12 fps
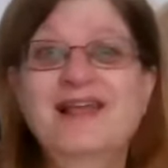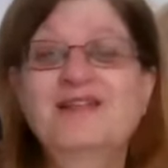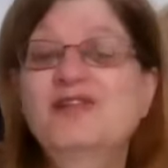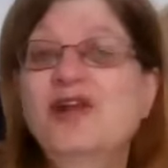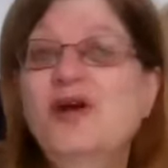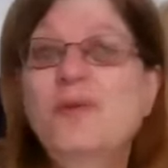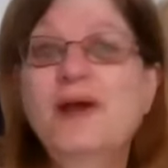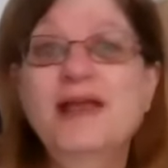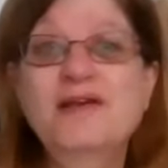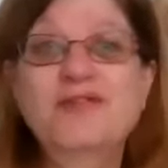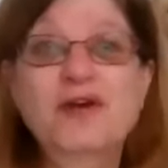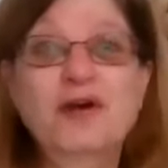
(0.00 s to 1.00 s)
it's no
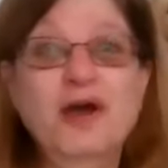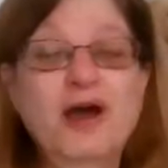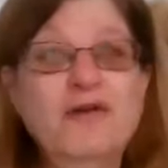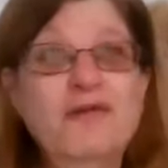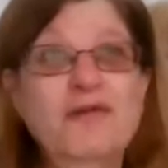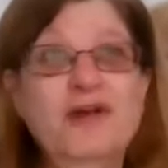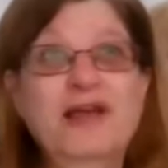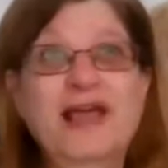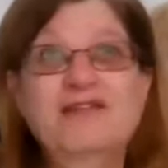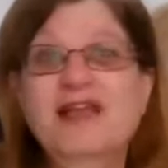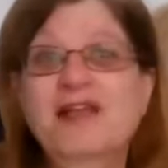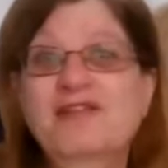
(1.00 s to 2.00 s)
way of
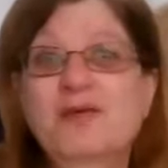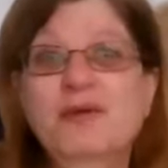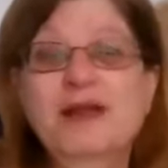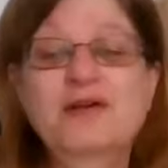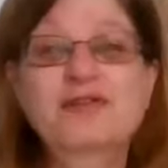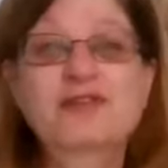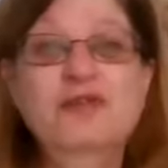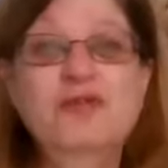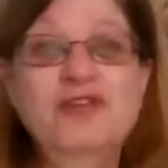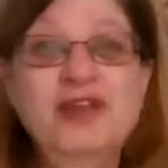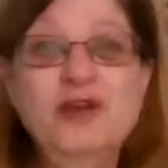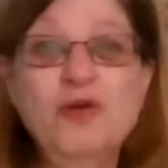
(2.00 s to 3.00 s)
getting at someone else to
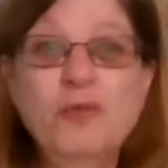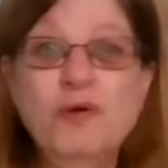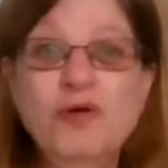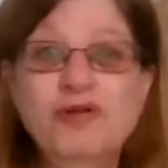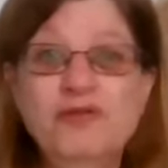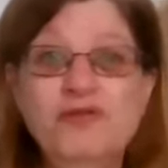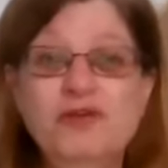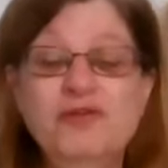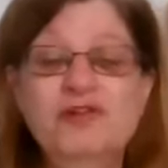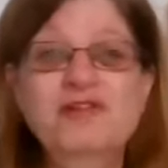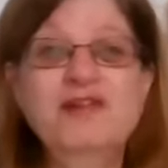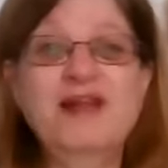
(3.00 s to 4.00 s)
see your point of view.
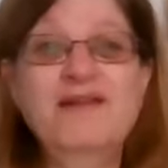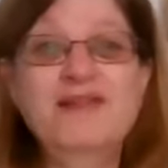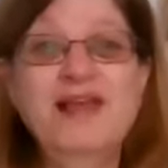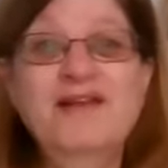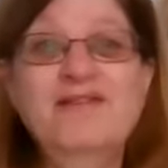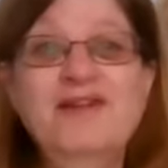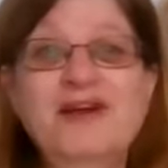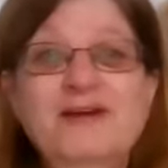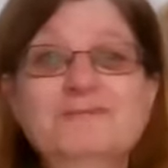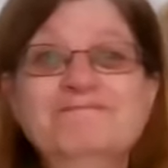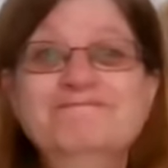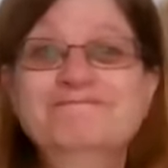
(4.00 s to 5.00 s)
Just stand there and
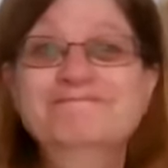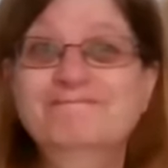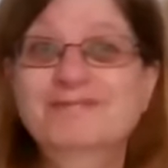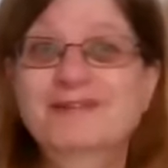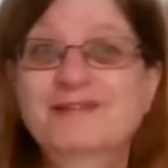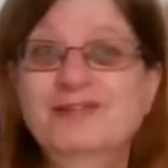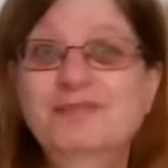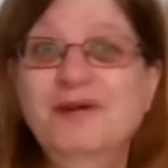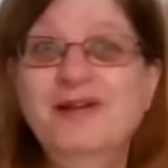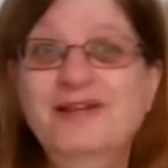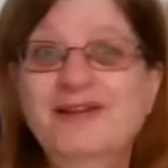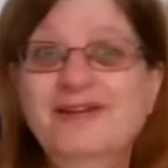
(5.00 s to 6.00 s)
go,
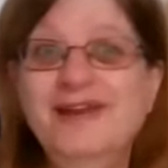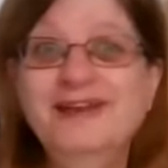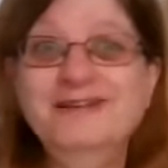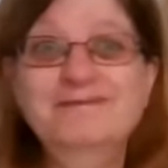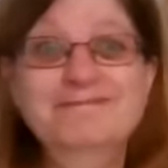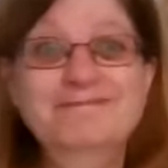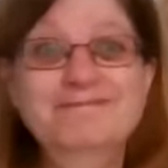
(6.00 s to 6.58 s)
smile, okay?